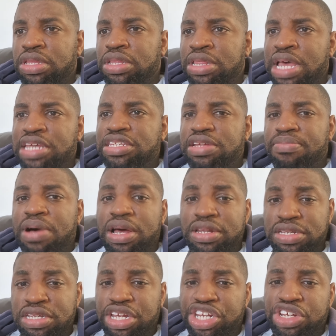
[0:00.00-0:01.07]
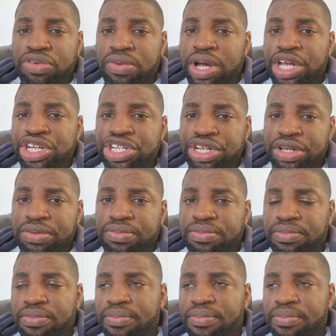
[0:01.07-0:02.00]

less about the situation.